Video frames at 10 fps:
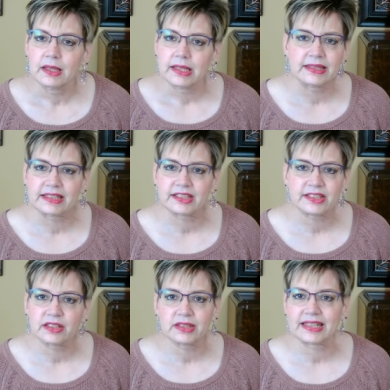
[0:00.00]
And that's,
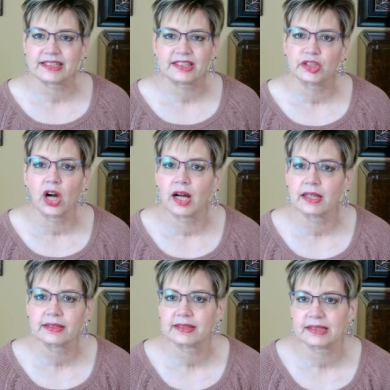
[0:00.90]
that's
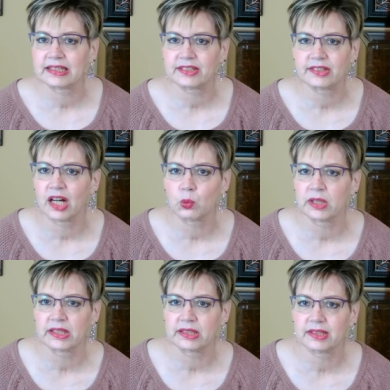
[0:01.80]
not, that's not
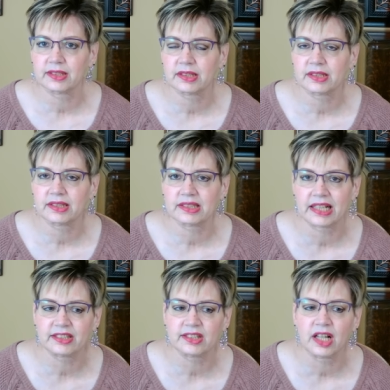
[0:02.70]
what,
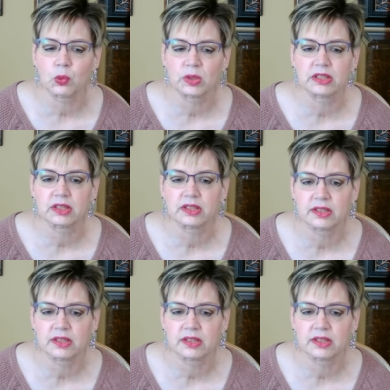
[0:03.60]
that's not what